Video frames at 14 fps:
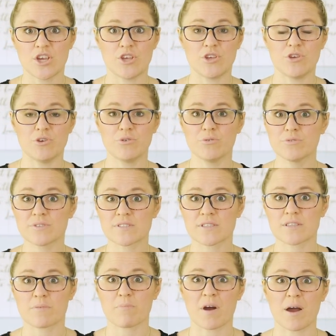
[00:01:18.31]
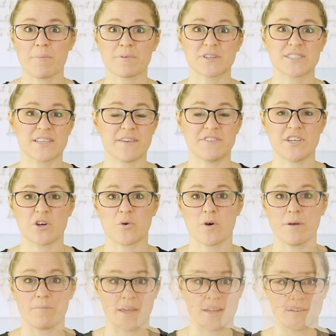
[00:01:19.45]
use the proper safety
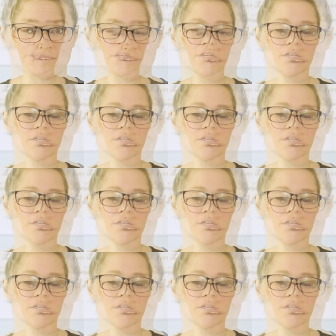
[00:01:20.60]
equipment.